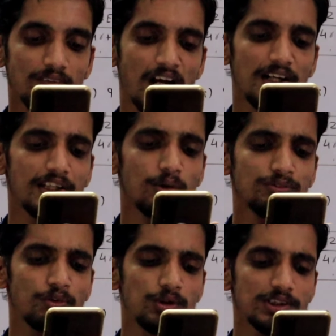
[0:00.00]
and
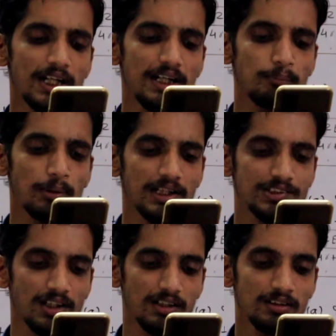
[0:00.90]
gives full scale
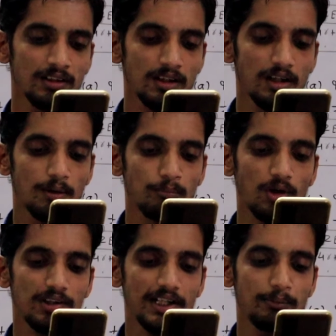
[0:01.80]
deflection
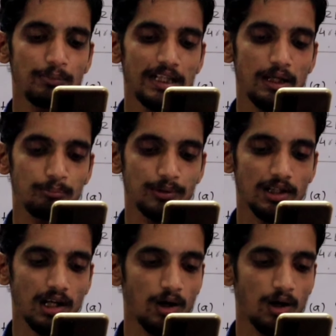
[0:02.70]
for 10 milliampere.